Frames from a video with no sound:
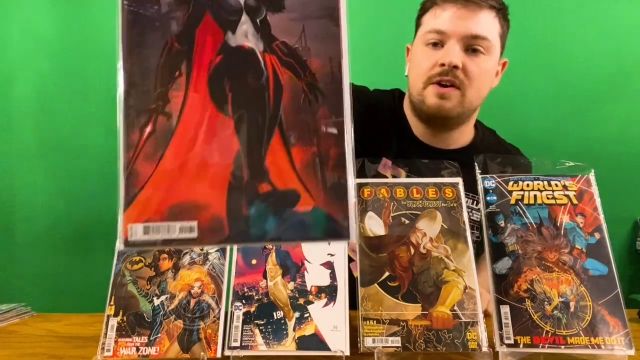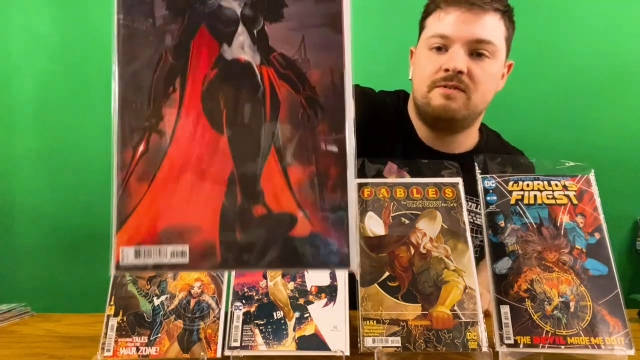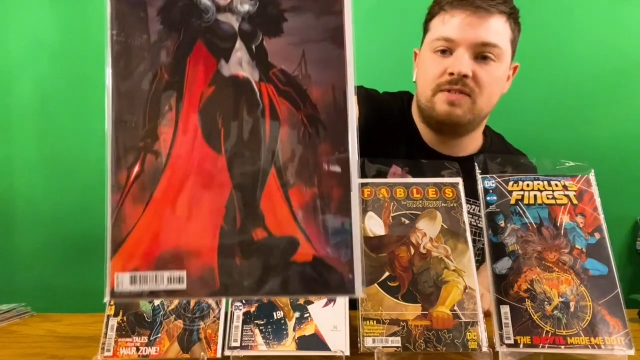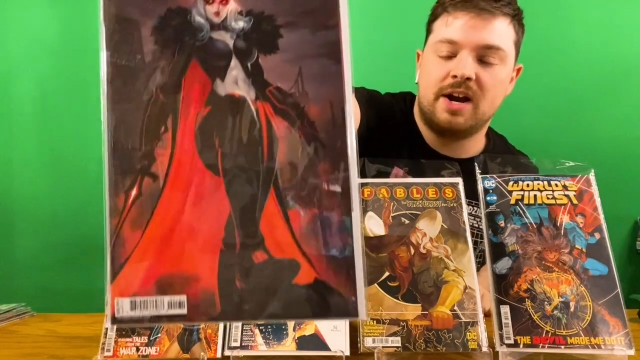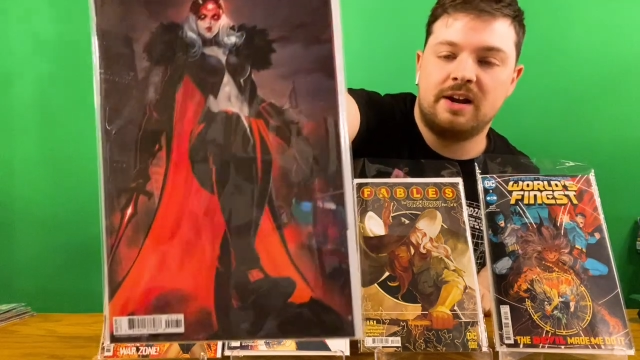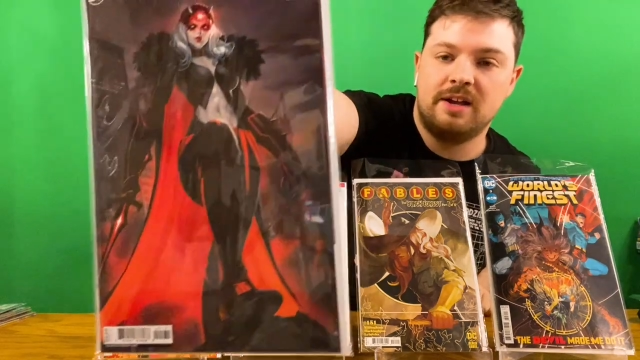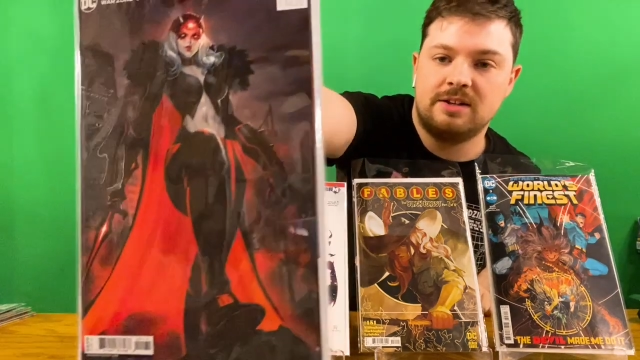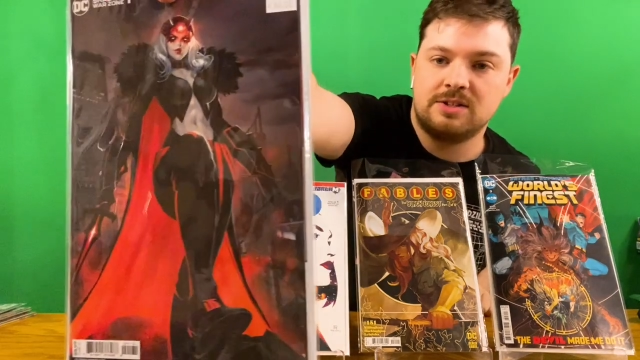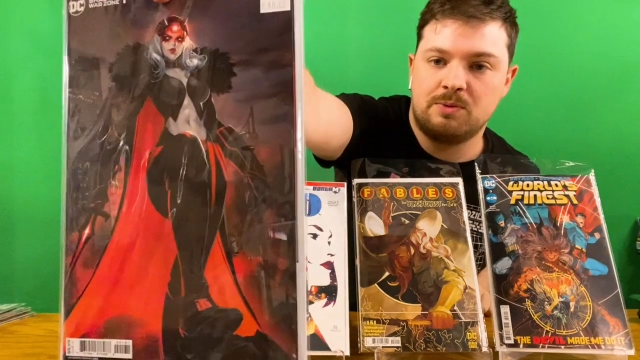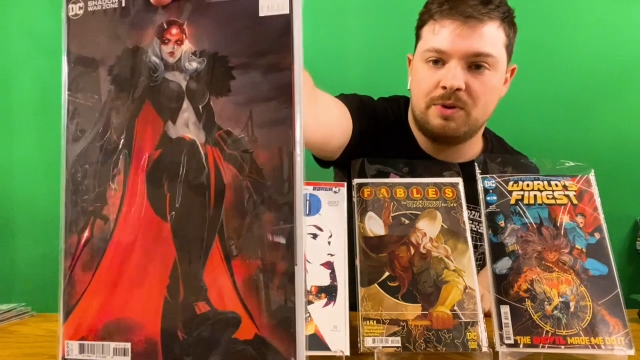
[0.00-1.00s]

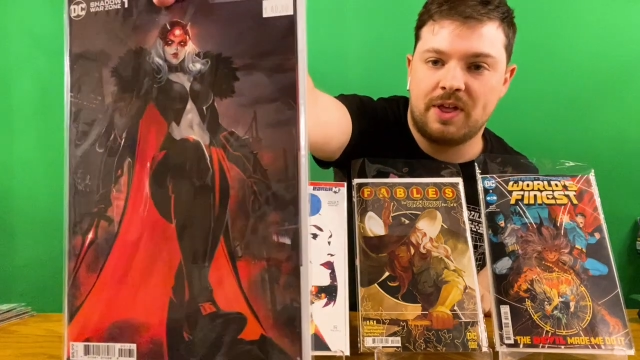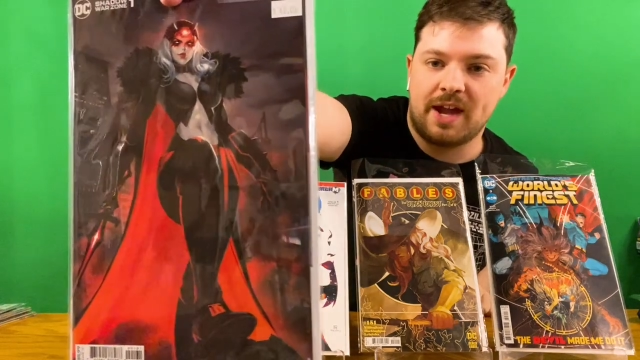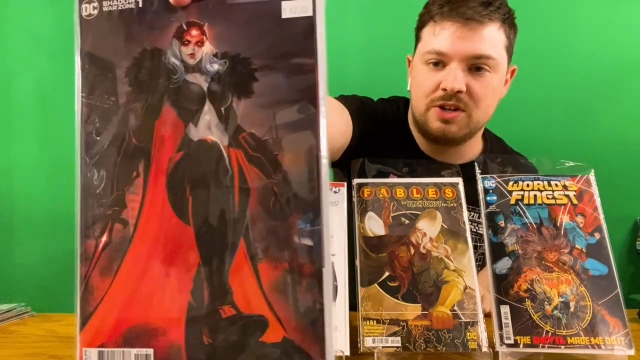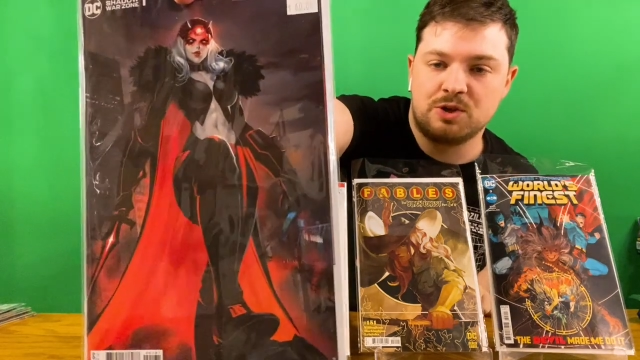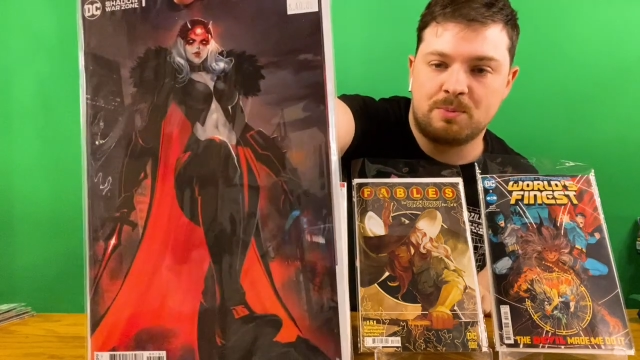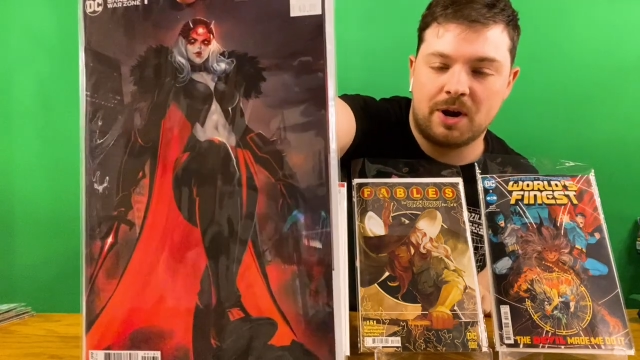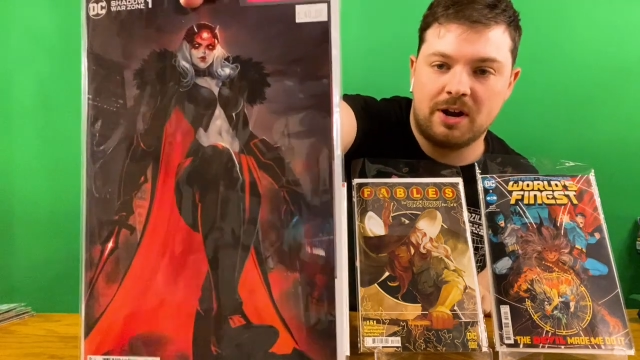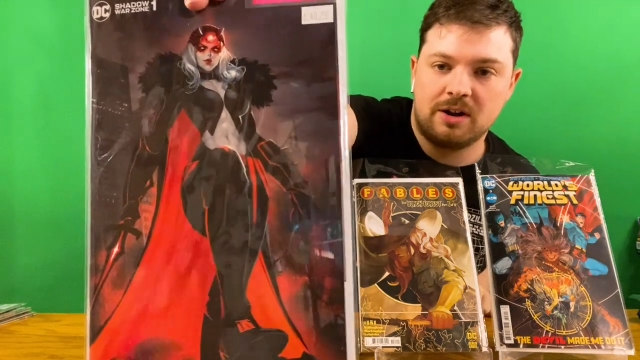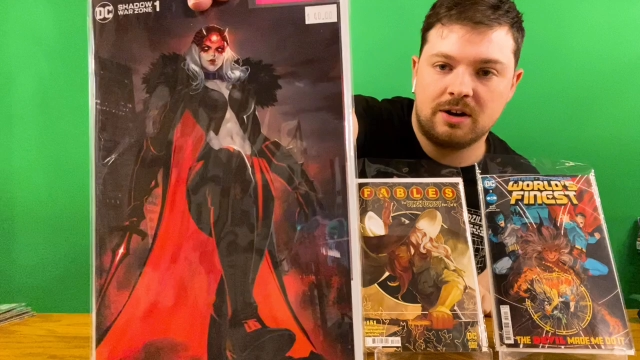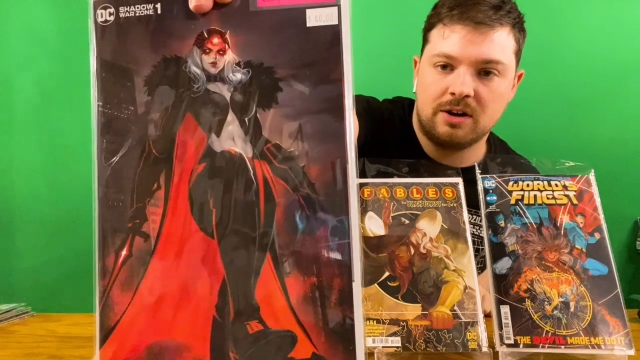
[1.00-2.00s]
variant with Angel
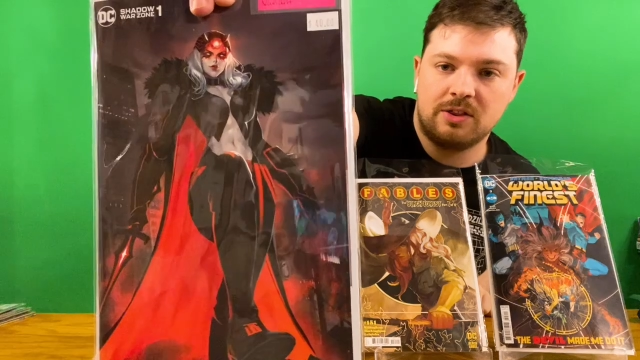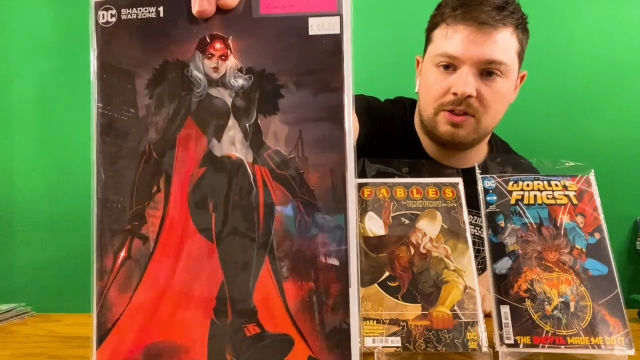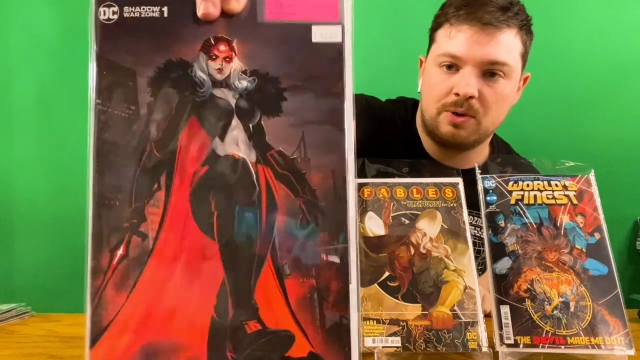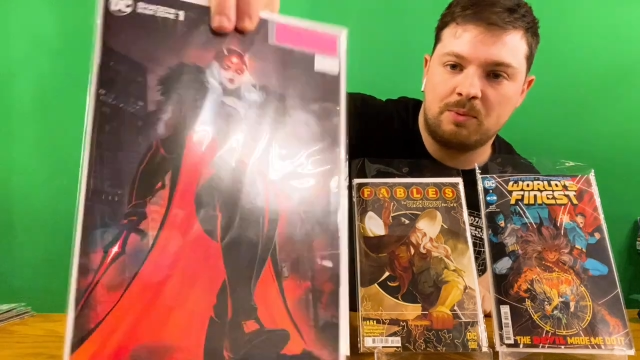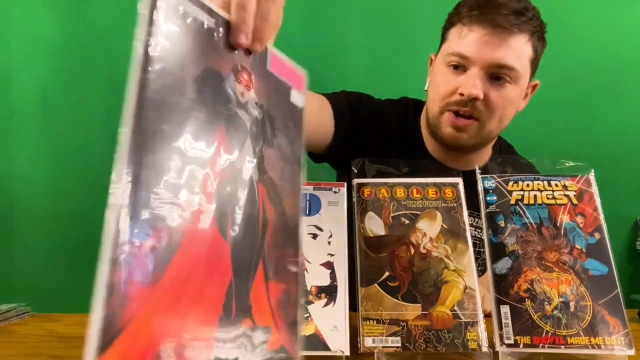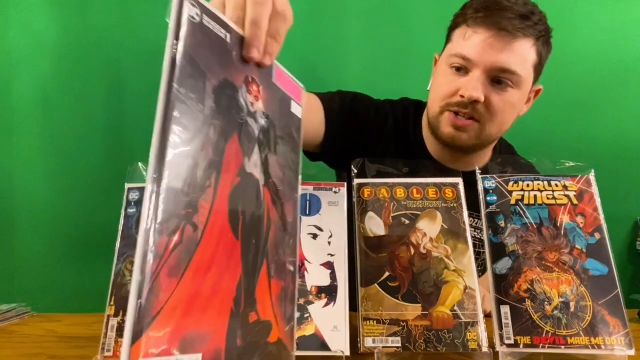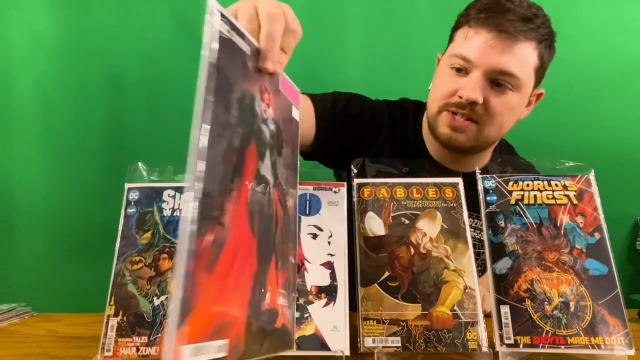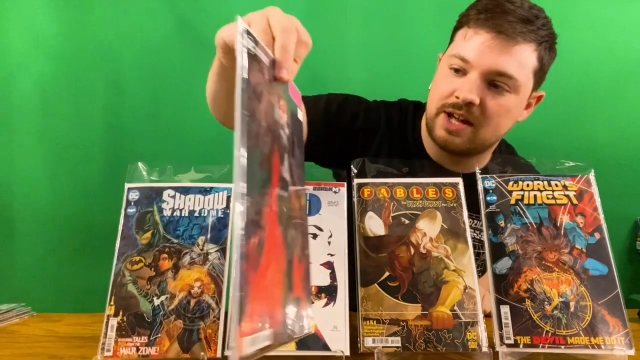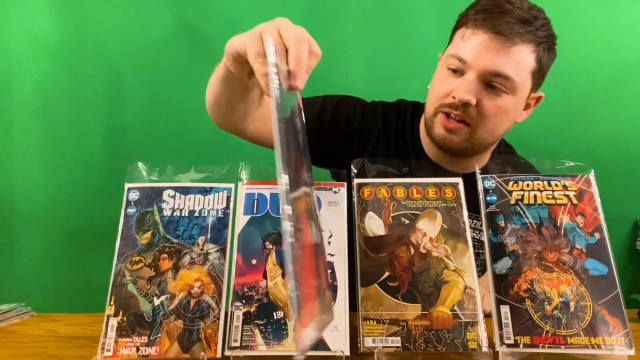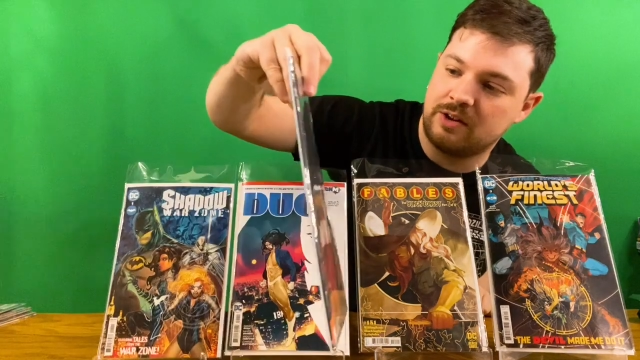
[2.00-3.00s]
Breaker that we are
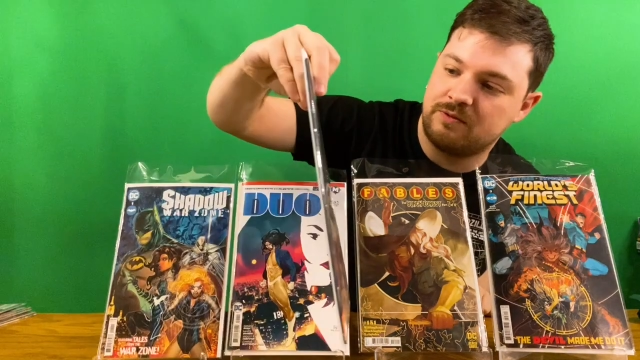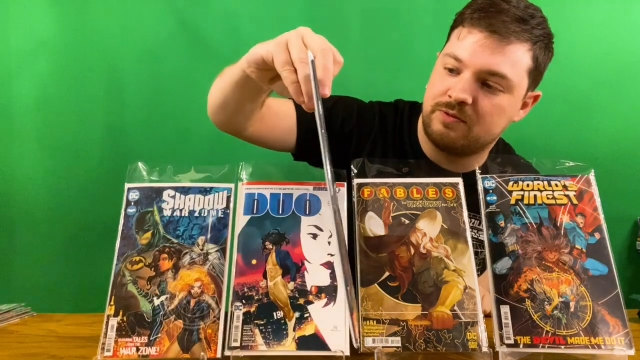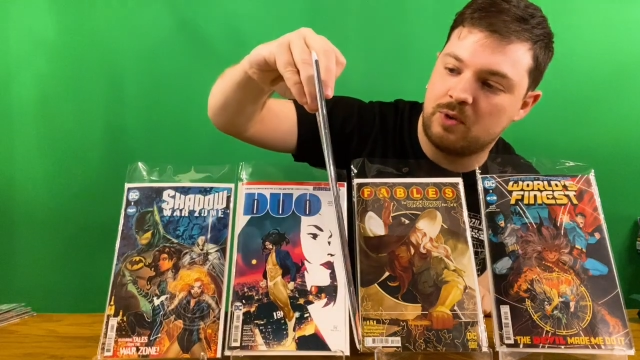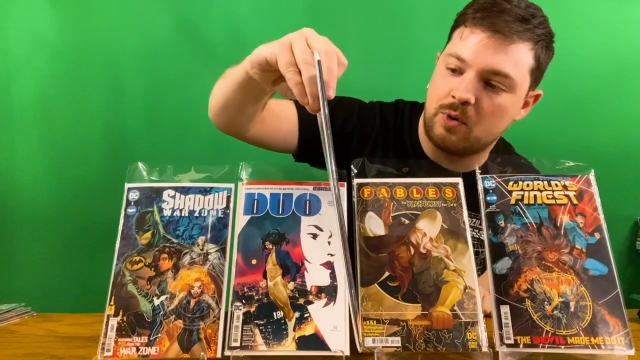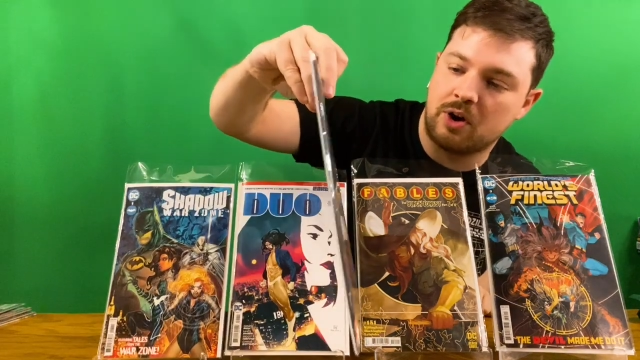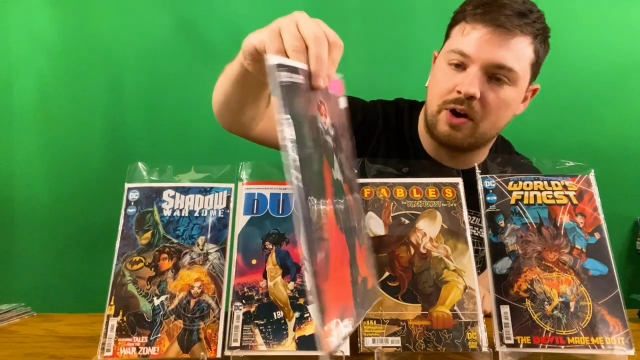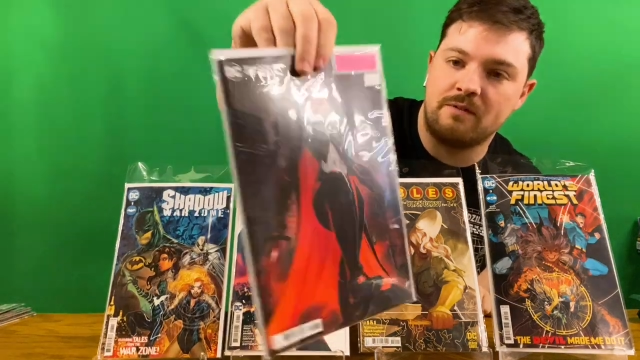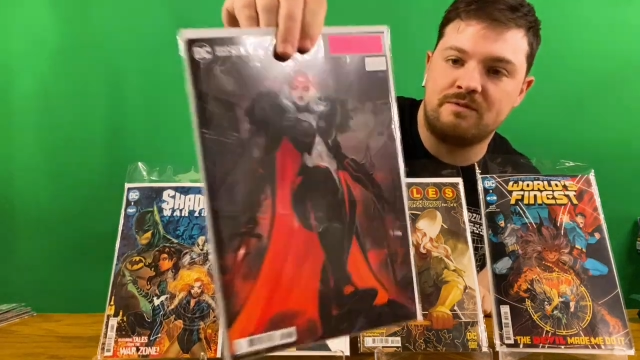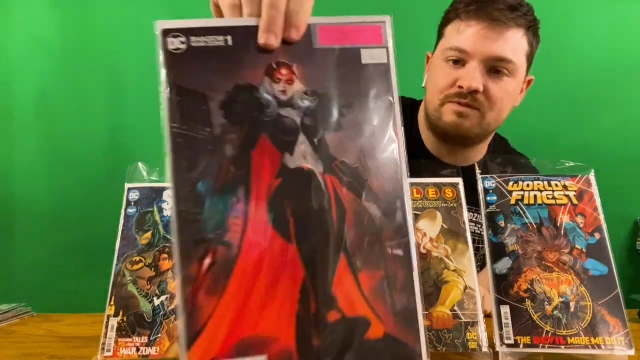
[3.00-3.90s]
selling for